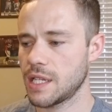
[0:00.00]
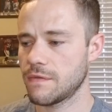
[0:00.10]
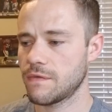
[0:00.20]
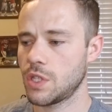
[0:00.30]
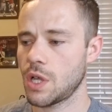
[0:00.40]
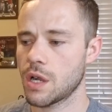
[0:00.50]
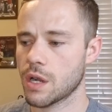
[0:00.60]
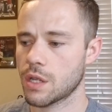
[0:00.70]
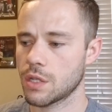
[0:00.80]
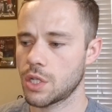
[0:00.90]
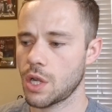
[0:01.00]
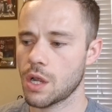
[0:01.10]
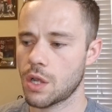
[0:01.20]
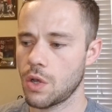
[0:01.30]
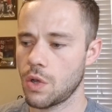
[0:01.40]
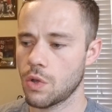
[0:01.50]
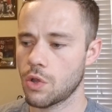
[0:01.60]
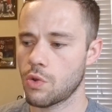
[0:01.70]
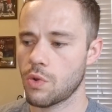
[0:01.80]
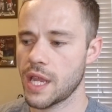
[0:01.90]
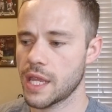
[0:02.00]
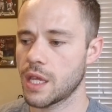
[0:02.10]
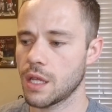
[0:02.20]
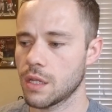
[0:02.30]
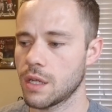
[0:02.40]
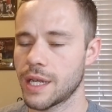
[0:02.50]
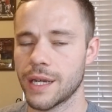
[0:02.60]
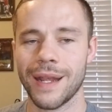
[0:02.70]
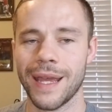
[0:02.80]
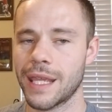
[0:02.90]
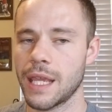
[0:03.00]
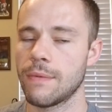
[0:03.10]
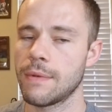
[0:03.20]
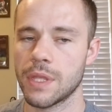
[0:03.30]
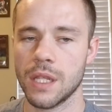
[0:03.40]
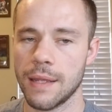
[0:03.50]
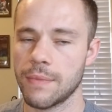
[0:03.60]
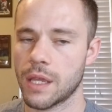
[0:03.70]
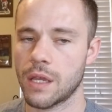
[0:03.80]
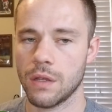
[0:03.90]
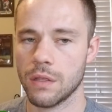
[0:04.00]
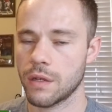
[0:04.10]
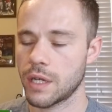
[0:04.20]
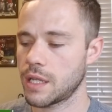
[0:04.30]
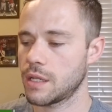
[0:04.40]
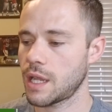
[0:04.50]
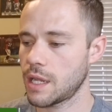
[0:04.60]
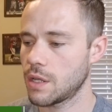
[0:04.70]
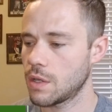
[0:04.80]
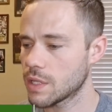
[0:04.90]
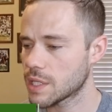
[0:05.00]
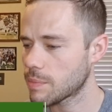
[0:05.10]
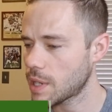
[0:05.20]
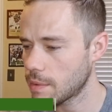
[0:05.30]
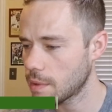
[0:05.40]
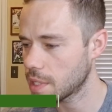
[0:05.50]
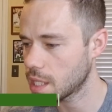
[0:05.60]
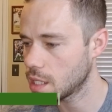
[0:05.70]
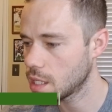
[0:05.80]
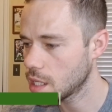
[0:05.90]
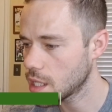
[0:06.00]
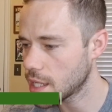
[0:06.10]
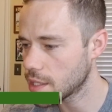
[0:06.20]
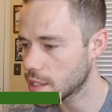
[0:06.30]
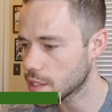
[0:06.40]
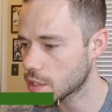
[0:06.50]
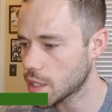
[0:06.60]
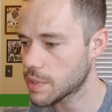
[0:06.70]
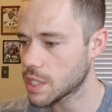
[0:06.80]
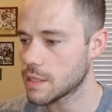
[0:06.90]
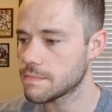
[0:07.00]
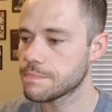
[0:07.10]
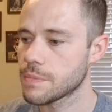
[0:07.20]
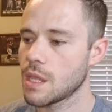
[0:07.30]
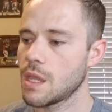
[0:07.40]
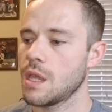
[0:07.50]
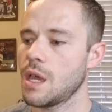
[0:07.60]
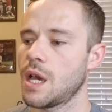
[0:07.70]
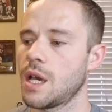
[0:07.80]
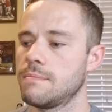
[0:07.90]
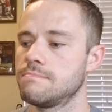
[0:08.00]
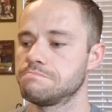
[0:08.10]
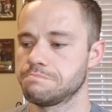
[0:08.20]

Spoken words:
of dark charcoal gray color, and I can't remember the name of that color, and I know it's probably in the description. But